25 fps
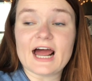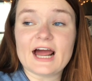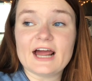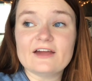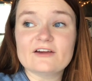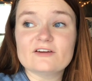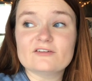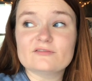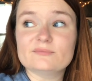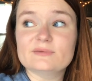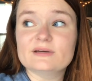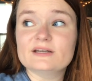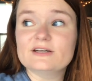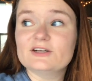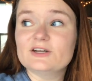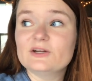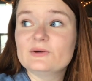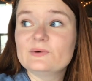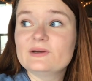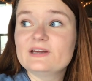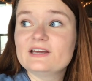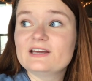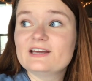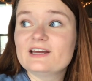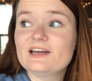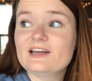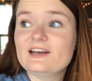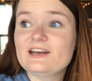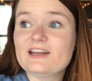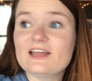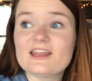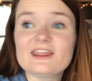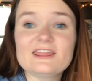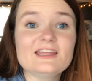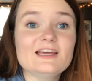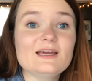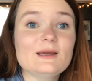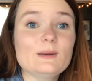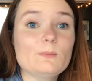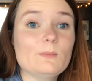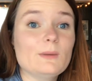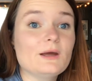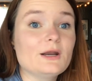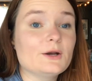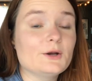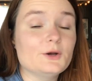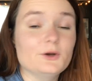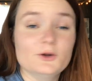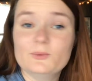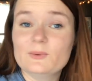I have been doing nothing
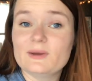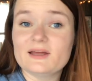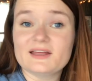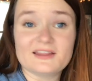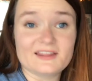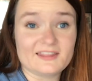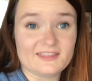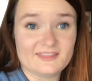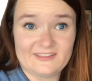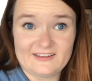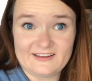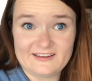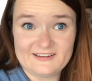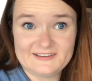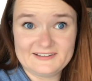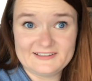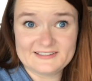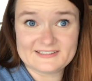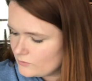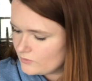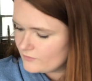but doing things.